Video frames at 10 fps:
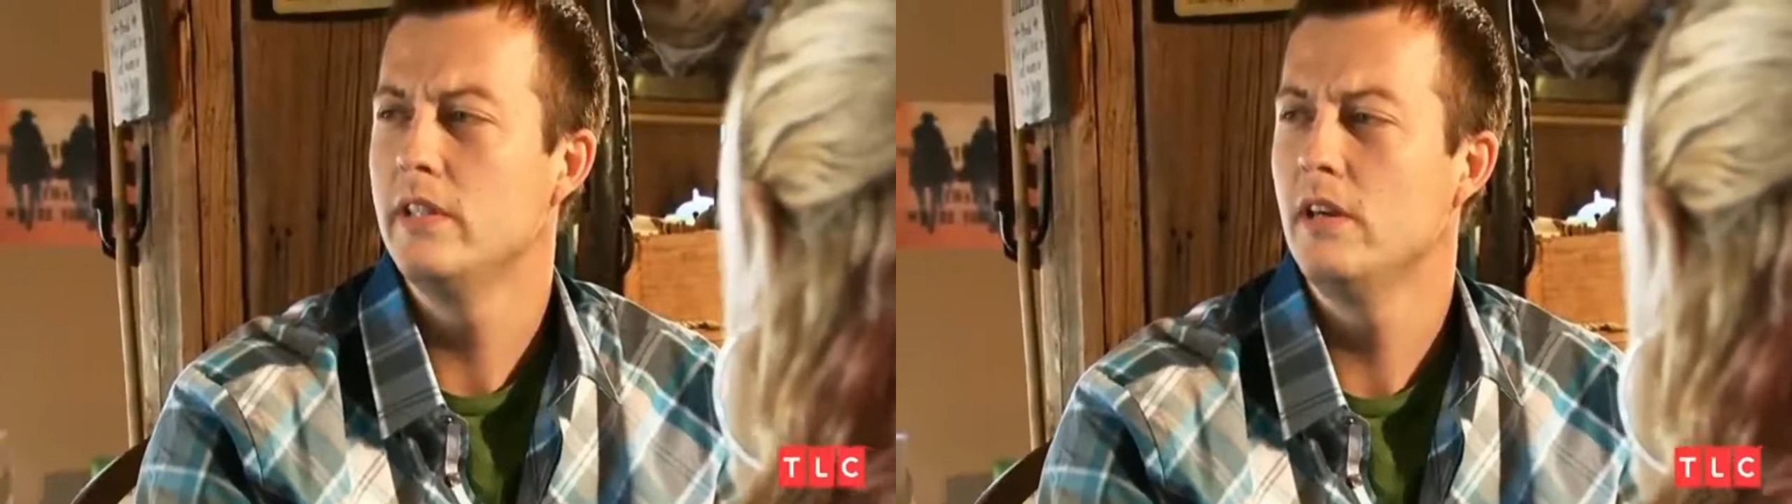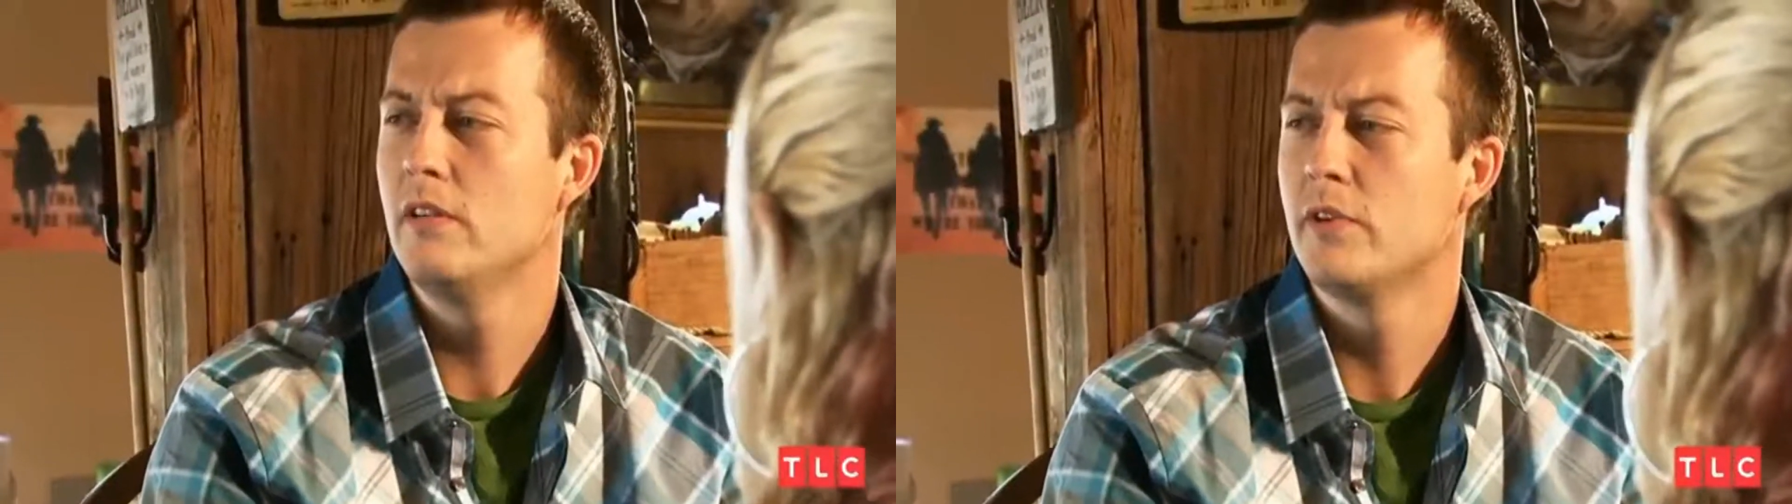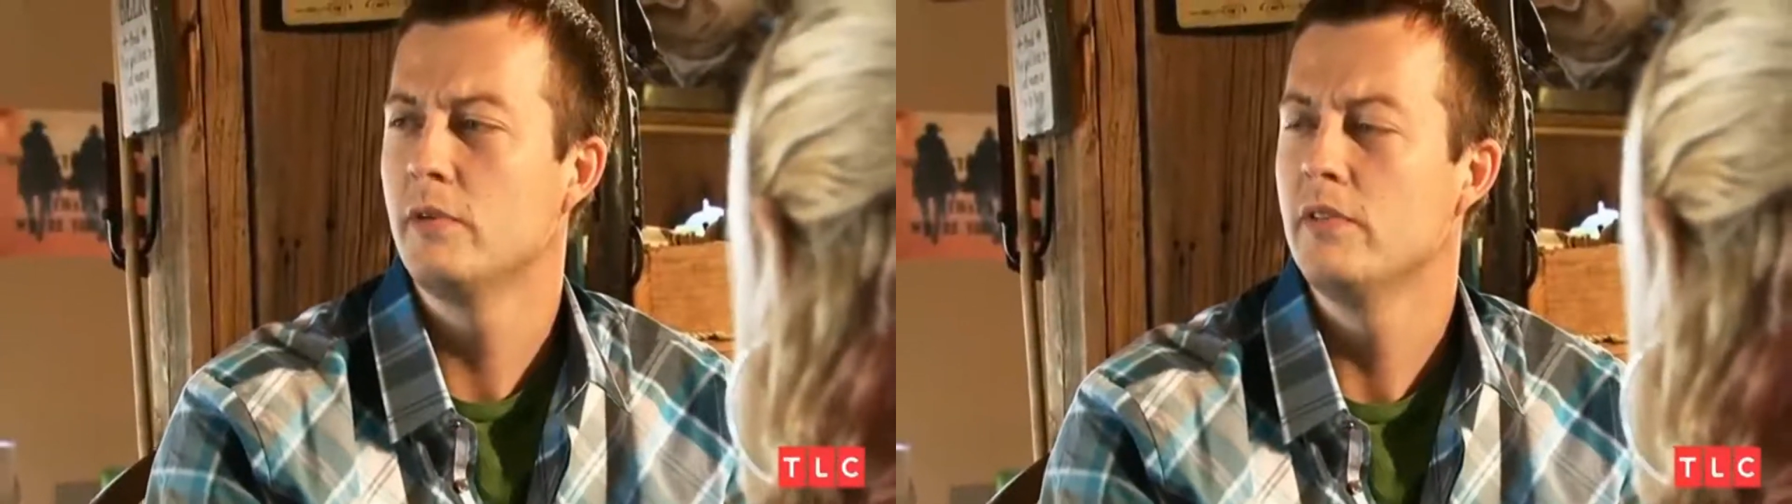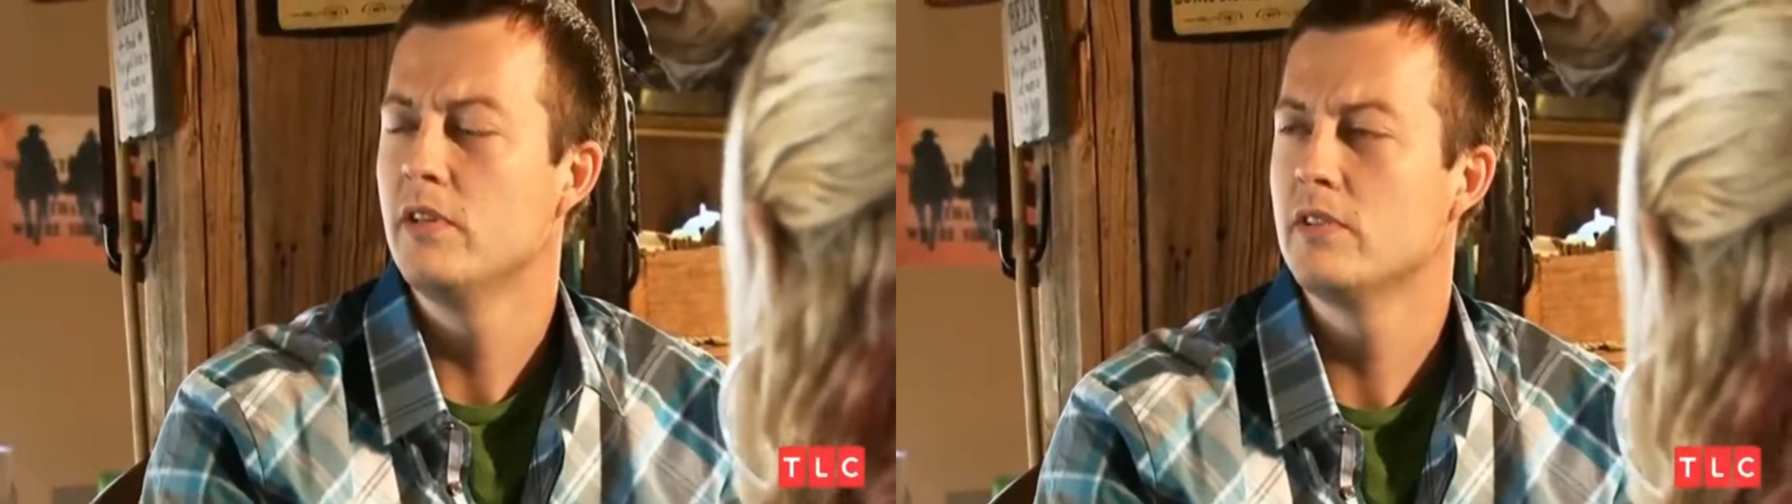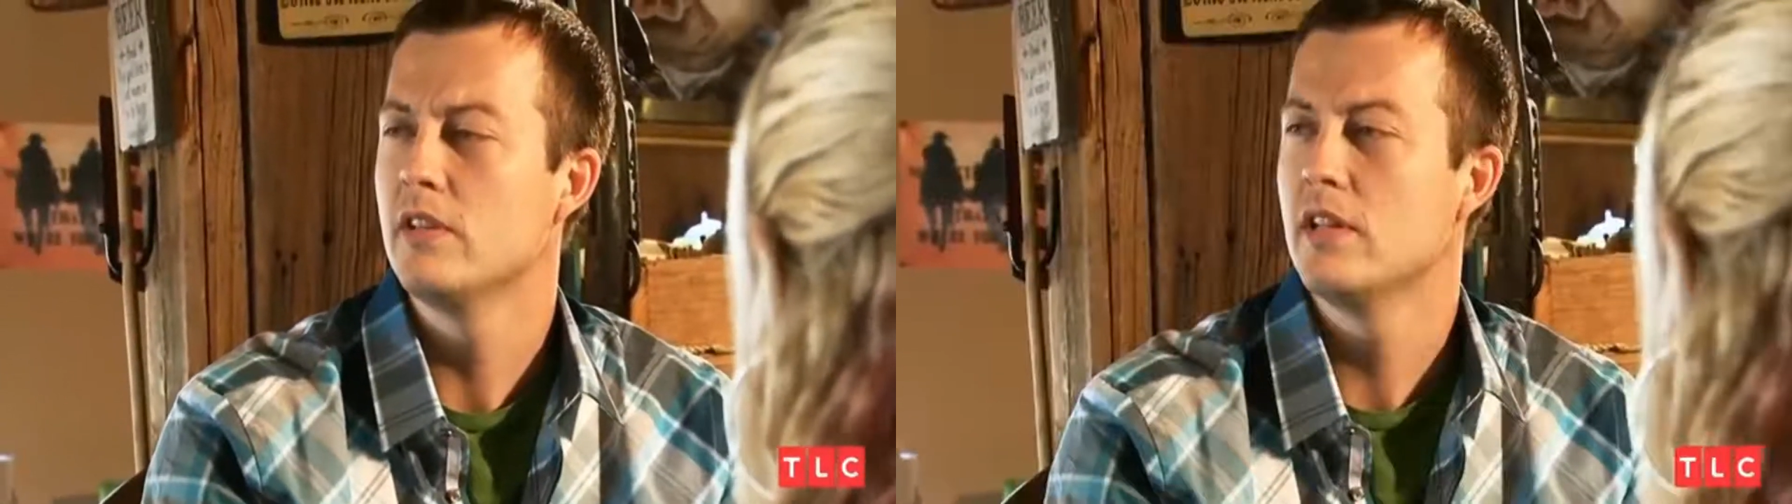tea uh, free
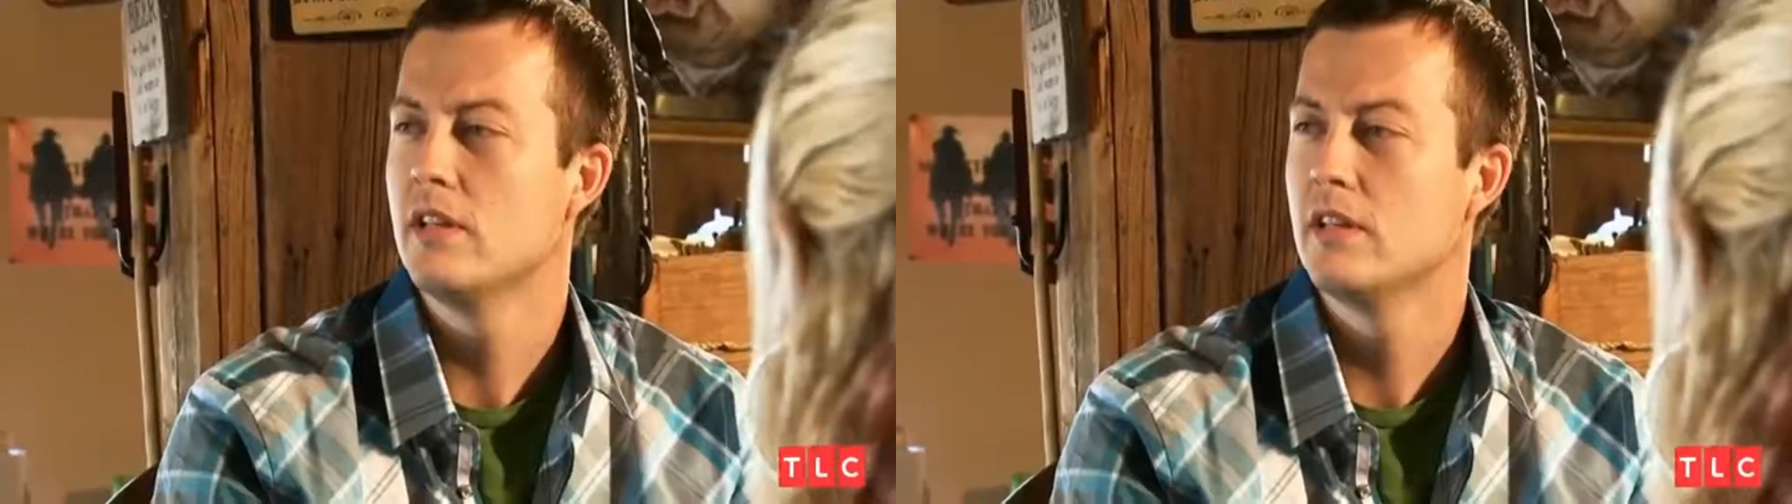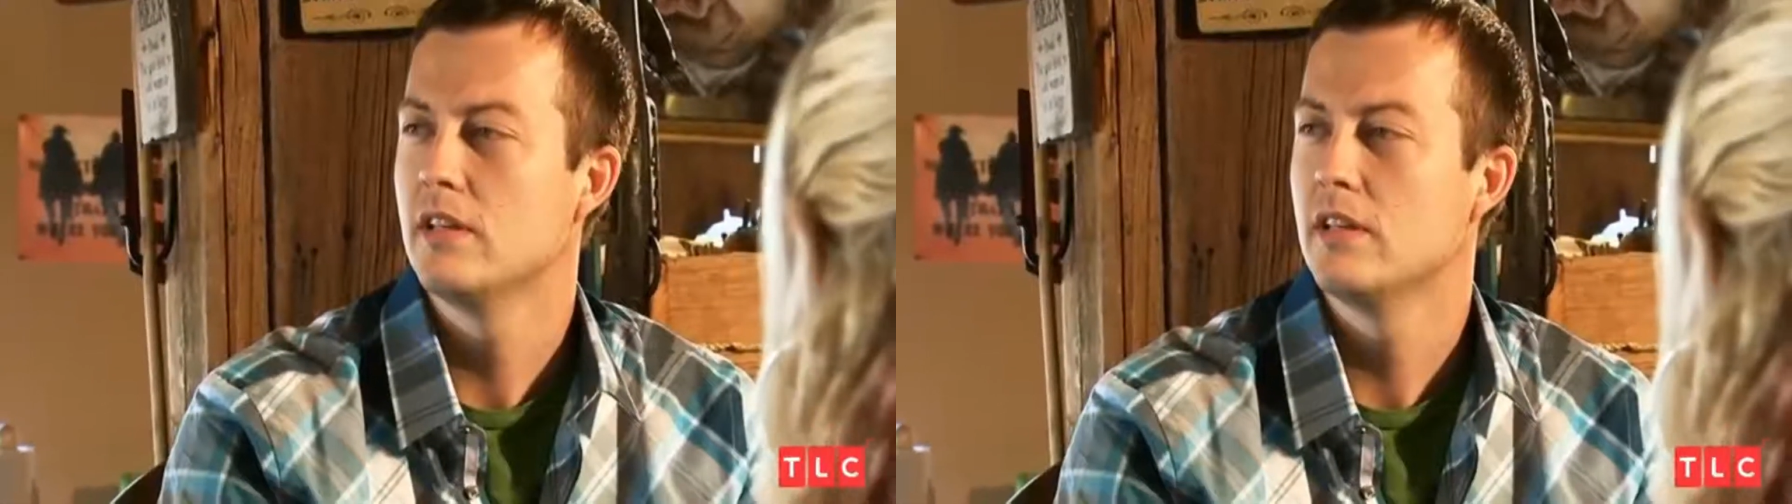refills on that?